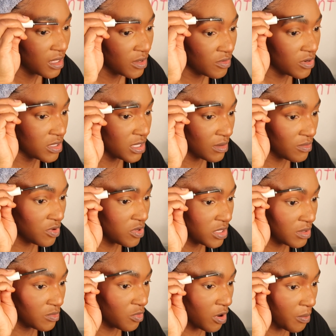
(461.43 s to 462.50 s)
The reason I'm
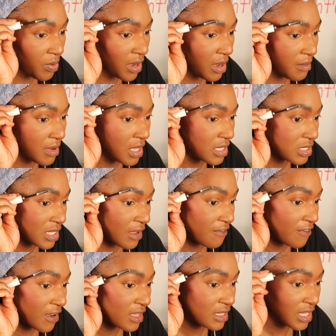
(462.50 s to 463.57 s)
using more pomade is I
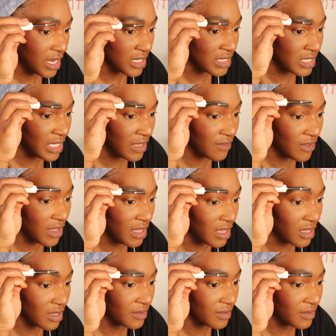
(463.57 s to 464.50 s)
find that it's giving,